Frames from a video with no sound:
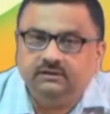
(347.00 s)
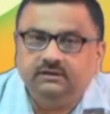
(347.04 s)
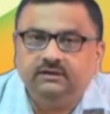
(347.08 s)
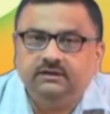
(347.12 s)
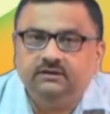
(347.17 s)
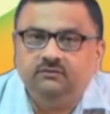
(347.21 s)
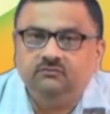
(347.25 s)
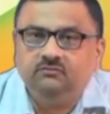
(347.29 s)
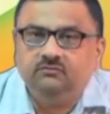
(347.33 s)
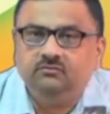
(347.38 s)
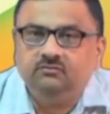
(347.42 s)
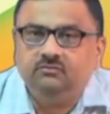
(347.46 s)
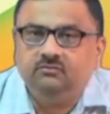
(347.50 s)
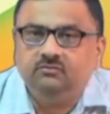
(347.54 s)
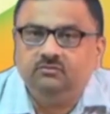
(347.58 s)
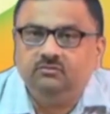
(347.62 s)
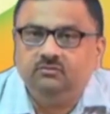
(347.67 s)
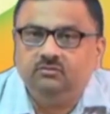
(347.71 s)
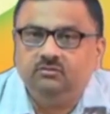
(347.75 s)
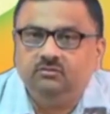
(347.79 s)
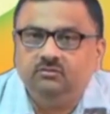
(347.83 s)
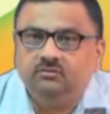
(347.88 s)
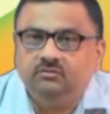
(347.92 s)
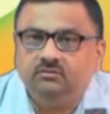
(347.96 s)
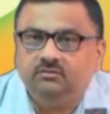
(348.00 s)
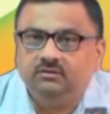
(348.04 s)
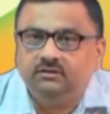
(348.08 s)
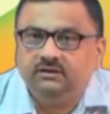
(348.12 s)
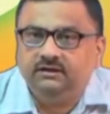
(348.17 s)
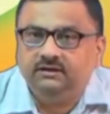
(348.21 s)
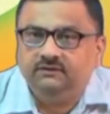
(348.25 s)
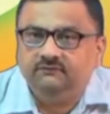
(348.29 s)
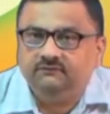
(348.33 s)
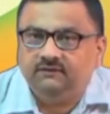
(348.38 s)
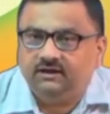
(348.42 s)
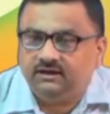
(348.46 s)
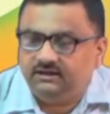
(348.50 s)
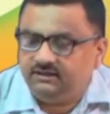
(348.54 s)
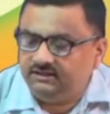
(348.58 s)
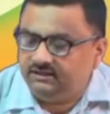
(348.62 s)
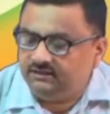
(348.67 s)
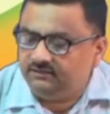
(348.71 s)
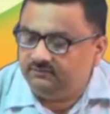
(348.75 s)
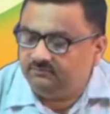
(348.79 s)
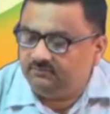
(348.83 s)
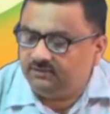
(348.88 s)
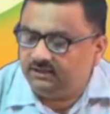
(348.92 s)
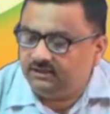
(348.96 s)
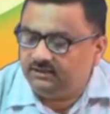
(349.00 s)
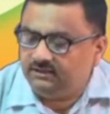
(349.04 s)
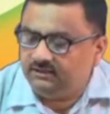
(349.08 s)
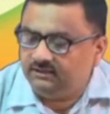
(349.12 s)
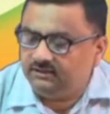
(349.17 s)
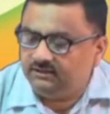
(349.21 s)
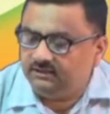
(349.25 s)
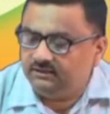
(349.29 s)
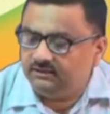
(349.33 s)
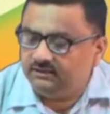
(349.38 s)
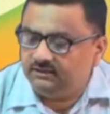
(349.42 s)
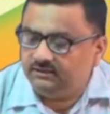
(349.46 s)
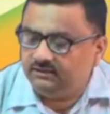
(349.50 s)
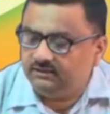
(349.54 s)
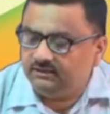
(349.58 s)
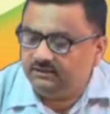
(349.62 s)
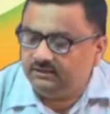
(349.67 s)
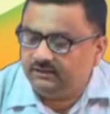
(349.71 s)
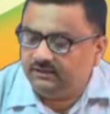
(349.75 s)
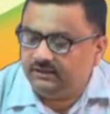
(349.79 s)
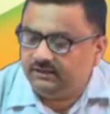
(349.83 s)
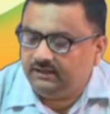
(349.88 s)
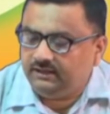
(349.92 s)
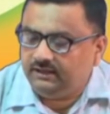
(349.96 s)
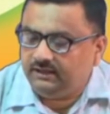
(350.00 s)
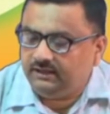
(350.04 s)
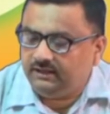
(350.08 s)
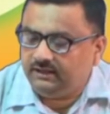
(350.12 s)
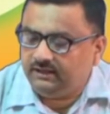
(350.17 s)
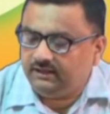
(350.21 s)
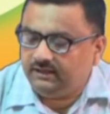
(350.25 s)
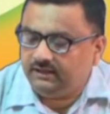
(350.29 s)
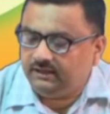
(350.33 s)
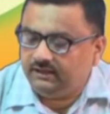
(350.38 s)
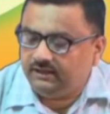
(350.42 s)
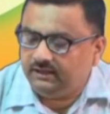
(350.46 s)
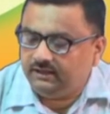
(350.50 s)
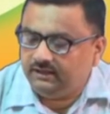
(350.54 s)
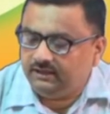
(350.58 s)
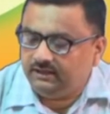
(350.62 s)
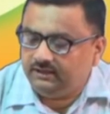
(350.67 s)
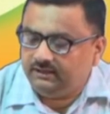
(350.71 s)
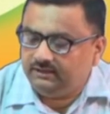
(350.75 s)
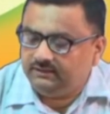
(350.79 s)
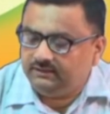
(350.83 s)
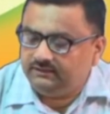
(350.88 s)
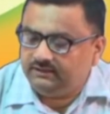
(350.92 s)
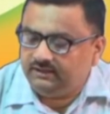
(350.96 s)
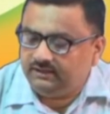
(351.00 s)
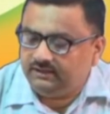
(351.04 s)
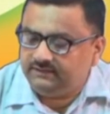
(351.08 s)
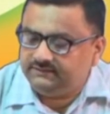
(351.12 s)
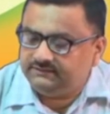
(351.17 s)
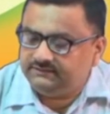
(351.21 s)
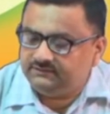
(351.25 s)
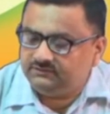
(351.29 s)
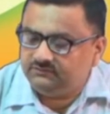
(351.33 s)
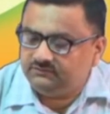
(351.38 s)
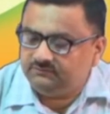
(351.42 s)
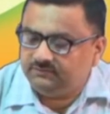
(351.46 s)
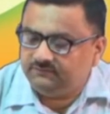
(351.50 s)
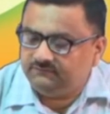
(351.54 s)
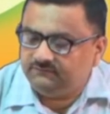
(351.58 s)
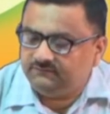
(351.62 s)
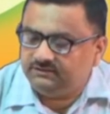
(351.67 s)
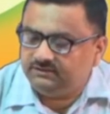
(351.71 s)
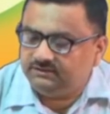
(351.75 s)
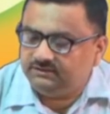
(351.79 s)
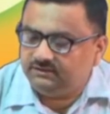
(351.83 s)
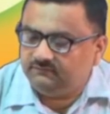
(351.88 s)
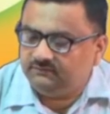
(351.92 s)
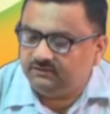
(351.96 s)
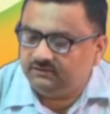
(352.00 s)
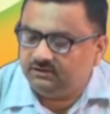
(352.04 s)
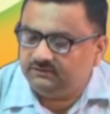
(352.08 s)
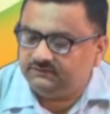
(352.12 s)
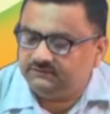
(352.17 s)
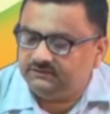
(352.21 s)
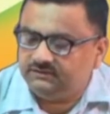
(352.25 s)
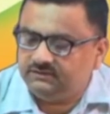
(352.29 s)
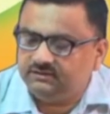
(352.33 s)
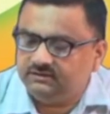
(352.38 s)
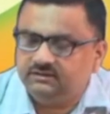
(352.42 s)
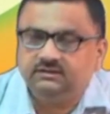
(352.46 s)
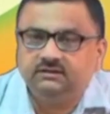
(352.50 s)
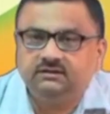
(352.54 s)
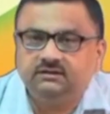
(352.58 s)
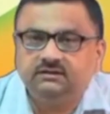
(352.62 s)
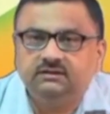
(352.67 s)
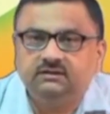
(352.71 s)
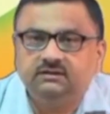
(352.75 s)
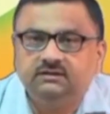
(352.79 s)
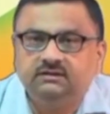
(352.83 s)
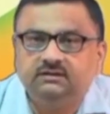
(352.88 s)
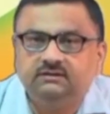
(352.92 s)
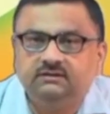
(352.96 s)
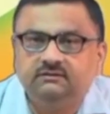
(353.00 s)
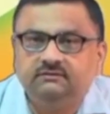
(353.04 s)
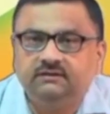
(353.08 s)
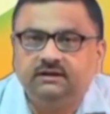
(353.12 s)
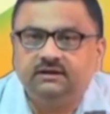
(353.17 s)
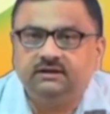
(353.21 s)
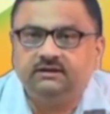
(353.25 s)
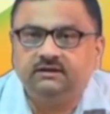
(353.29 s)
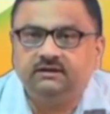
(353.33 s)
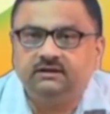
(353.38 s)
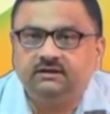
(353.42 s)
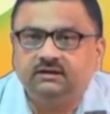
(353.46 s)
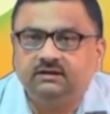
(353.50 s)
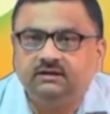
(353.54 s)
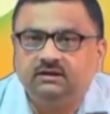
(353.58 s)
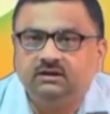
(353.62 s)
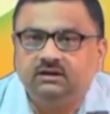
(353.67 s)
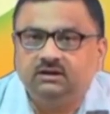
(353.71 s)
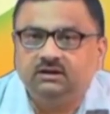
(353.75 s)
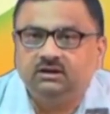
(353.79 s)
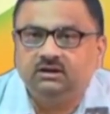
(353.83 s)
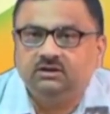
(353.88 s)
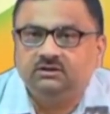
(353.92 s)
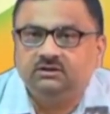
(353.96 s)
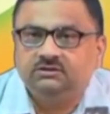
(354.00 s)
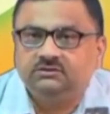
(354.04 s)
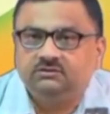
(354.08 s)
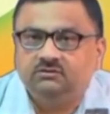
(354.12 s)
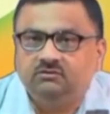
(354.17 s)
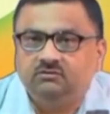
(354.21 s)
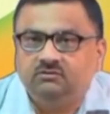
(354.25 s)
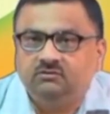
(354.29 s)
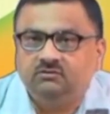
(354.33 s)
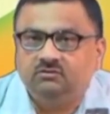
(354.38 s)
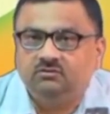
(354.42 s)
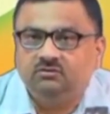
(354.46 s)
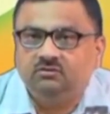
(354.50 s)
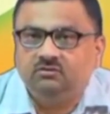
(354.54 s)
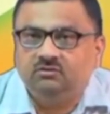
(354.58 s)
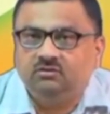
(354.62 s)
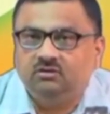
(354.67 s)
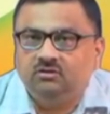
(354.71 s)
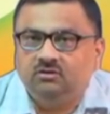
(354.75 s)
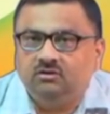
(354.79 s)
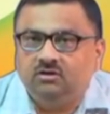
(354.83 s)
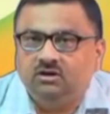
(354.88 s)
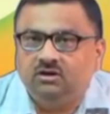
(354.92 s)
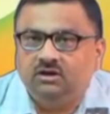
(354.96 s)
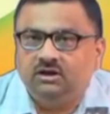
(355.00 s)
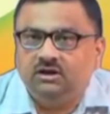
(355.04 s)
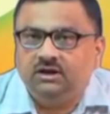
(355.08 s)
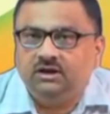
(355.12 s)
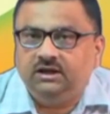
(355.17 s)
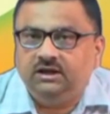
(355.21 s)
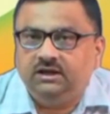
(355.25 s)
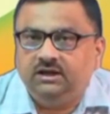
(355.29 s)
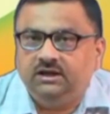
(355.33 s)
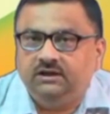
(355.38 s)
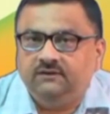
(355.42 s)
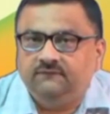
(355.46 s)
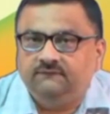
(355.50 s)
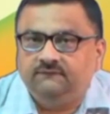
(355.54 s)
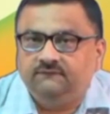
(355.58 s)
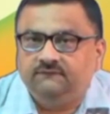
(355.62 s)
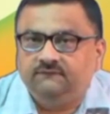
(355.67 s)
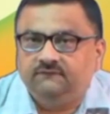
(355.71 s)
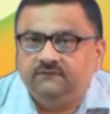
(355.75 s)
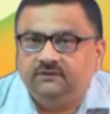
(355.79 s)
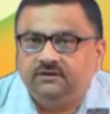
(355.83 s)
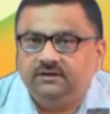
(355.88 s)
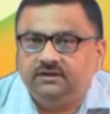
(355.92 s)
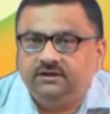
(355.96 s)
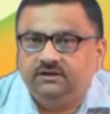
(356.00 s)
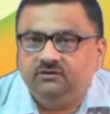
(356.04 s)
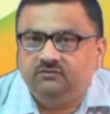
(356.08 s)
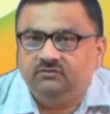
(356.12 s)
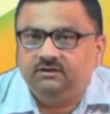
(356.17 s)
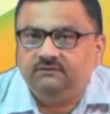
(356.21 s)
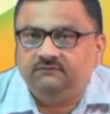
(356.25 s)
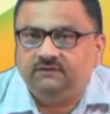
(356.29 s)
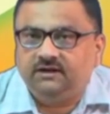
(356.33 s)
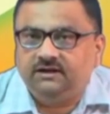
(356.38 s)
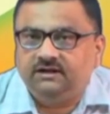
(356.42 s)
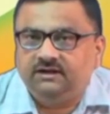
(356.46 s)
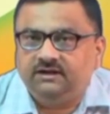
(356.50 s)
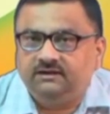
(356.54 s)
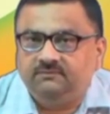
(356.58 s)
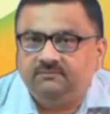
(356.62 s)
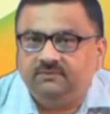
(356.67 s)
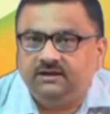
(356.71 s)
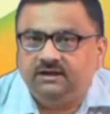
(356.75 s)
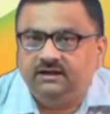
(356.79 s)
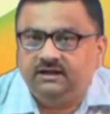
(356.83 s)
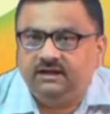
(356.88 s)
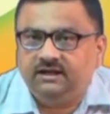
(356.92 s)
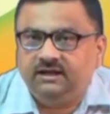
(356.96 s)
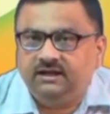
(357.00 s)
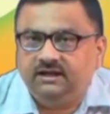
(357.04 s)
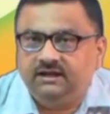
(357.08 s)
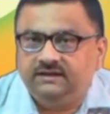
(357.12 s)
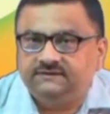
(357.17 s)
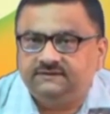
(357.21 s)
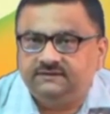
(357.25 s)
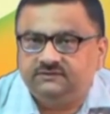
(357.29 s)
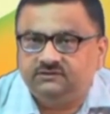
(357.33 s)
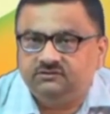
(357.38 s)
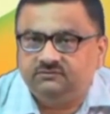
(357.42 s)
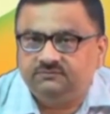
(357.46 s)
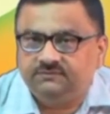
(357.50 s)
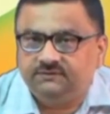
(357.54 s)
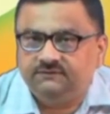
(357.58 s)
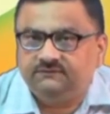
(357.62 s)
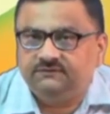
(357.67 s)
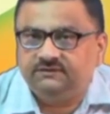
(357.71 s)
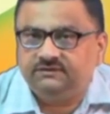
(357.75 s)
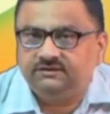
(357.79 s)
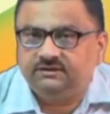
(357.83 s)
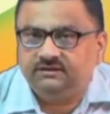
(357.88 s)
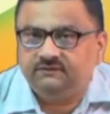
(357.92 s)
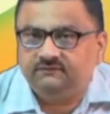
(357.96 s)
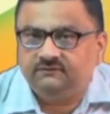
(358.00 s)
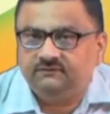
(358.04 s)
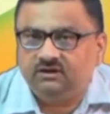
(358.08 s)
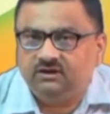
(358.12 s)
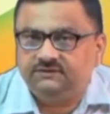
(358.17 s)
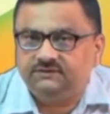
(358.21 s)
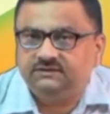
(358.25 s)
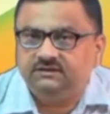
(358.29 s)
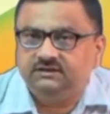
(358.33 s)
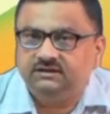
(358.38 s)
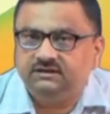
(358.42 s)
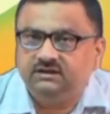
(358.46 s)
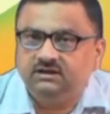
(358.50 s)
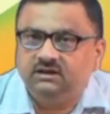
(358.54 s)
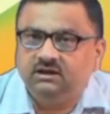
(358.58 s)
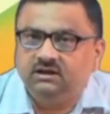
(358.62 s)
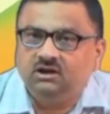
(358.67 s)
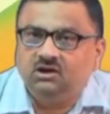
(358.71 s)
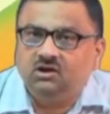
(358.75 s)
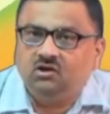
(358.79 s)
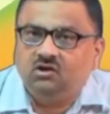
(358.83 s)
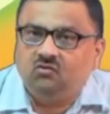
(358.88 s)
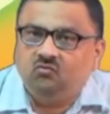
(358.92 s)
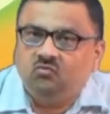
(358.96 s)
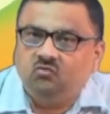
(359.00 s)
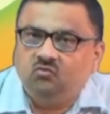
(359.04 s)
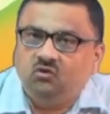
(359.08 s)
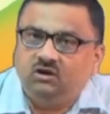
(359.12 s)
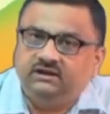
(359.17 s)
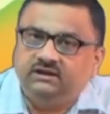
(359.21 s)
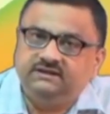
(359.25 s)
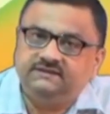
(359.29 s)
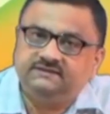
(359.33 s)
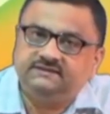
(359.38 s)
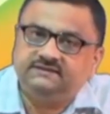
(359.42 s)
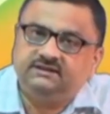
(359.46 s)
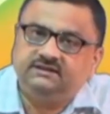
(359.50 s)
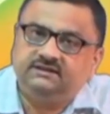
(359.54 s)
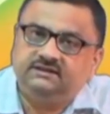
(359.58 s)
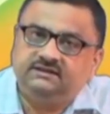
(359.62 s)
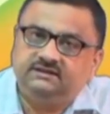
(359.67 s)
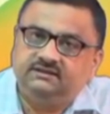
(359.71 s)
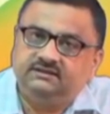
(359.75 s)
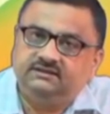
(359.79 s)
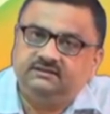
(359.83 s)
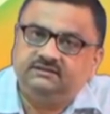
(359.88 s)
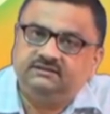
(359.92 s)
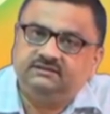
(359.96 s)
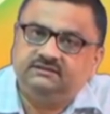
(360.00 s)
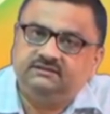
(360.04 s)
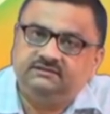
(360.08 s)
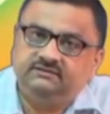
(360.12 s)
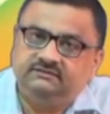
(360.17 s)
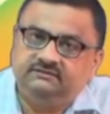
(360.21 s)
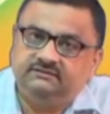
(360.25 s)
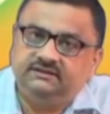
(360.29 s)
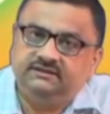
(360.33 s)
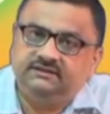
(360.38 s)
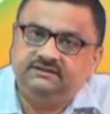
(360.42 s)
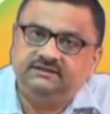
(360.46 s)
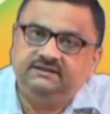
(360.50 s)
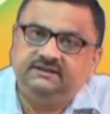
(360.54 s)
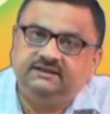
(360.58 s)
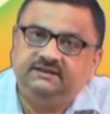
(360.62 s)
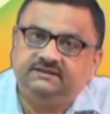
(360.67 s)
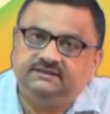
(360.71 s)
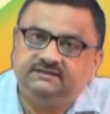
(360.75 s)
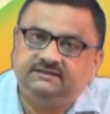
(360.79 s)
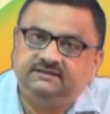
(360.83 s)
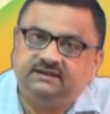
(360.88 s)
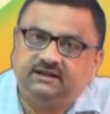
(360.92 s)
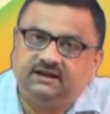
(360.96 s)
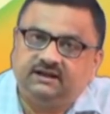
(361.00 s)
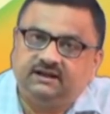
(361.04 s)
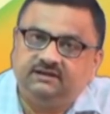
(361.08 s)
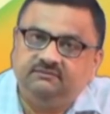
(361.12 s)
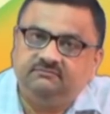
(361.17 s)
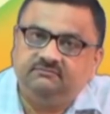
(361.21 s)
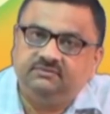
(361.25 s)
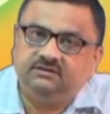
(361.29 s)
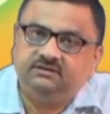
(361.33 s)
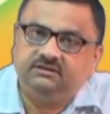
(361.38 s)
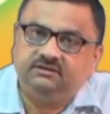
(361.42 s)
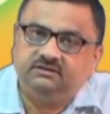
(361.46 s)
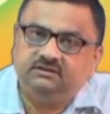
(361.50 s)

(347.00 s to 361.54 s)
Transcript: Q divided by A. That is the superficial velocity, right. So, if Q divided by A is the superficial velocity, what is the residence time